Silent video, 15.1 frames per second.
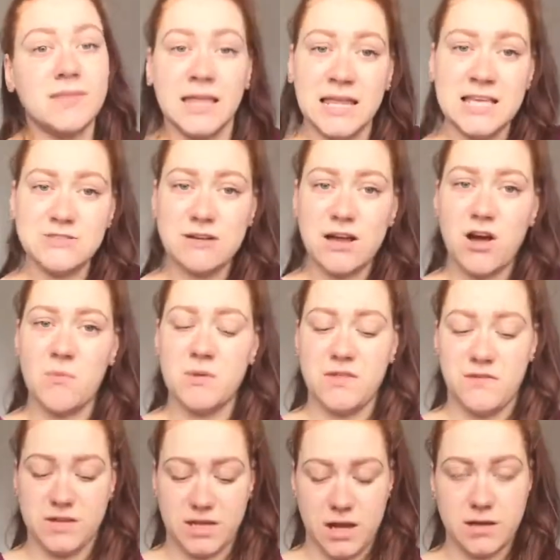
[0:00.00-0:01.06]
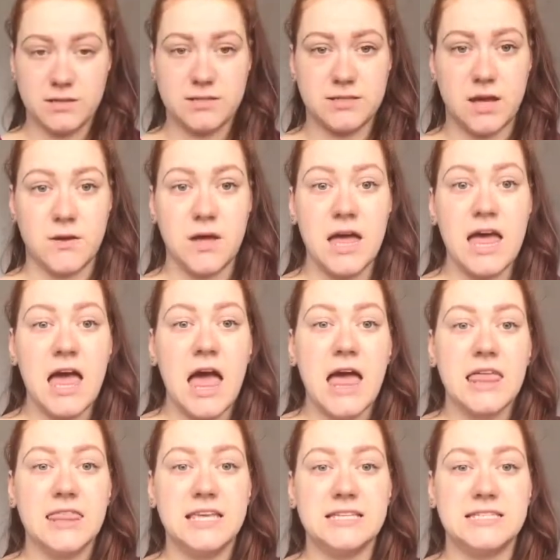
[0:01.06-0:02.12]
let's crack on with the video. So
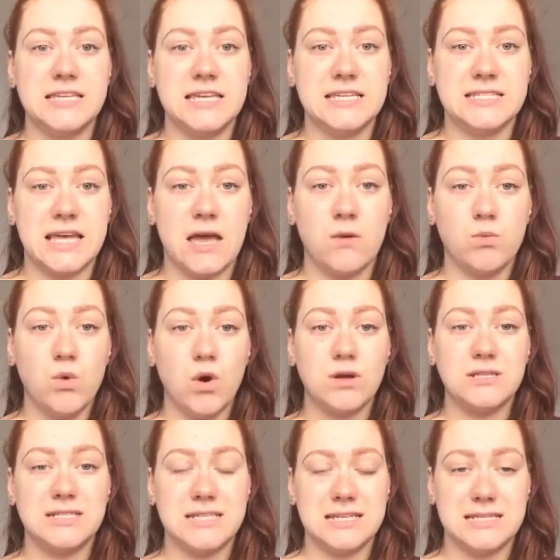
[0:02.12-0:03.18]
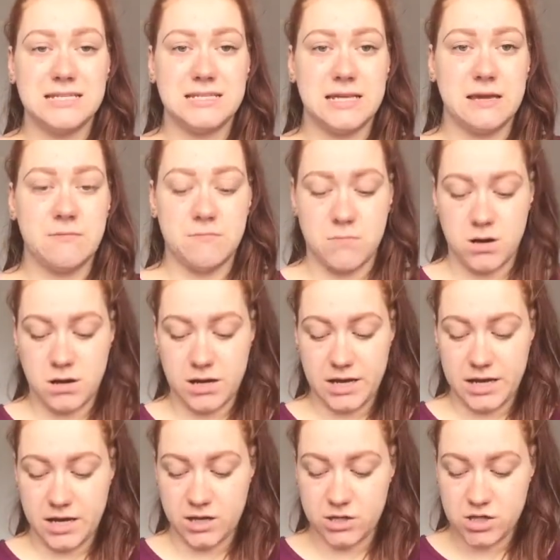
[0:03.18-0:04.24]
this is a what is in
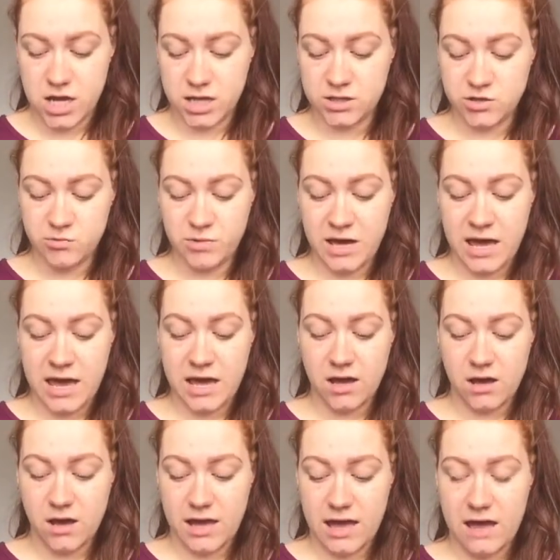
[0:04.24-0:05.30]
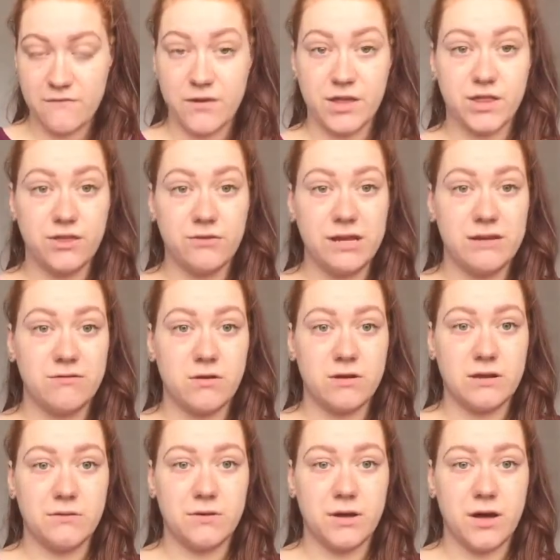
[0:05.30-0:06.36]
my changing bag. I have a 3-year-old
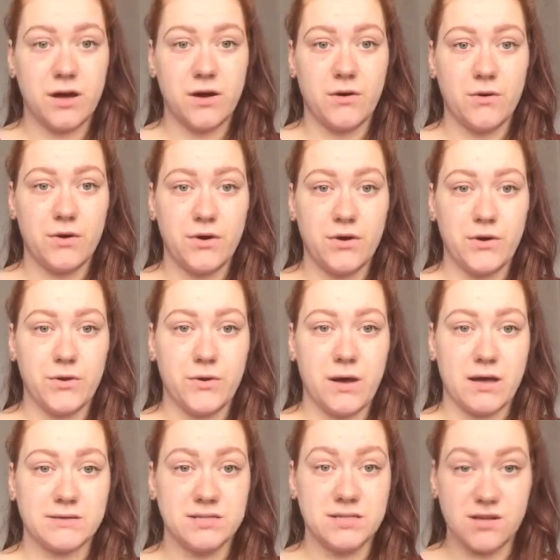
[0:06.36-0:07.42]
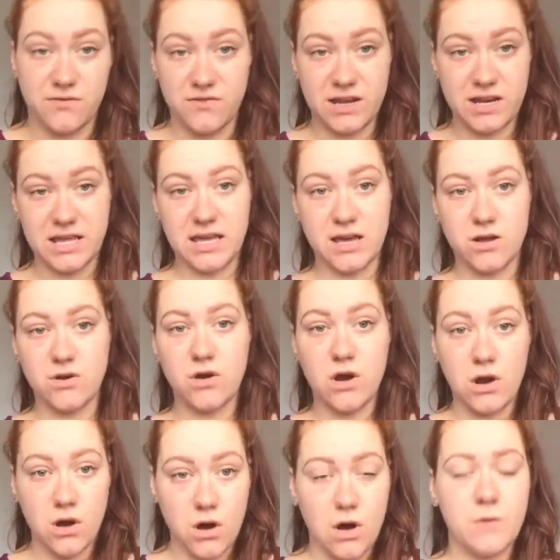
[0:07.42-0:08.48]
little girl who has stuff in here, not
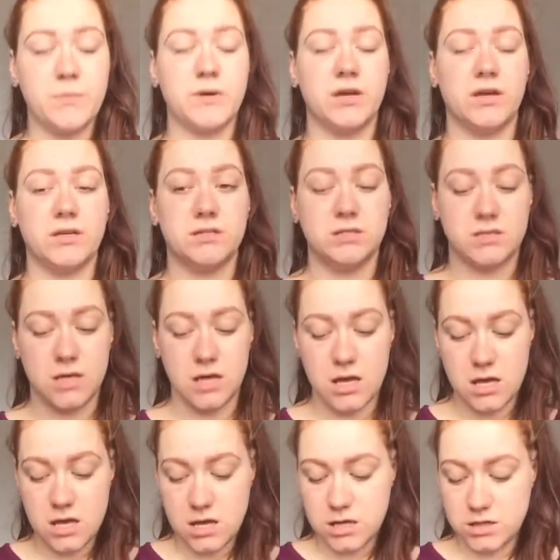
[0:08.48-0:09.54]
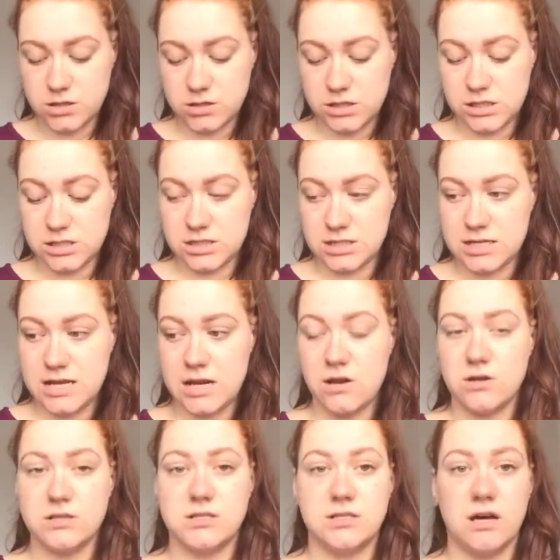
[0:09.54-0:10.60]
a lot because she doesn't need a lot
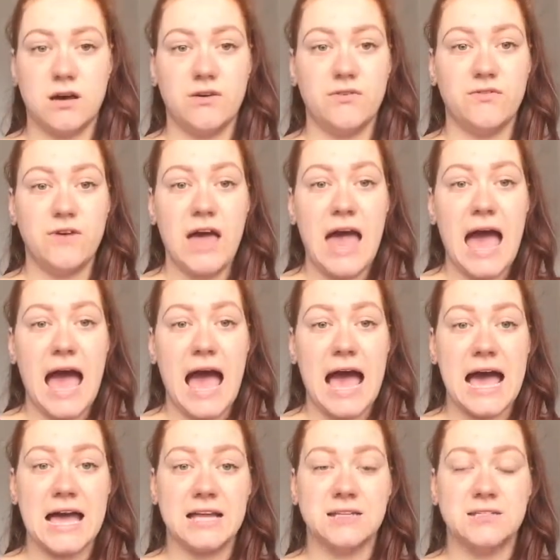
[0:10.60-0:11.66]
of stuff. And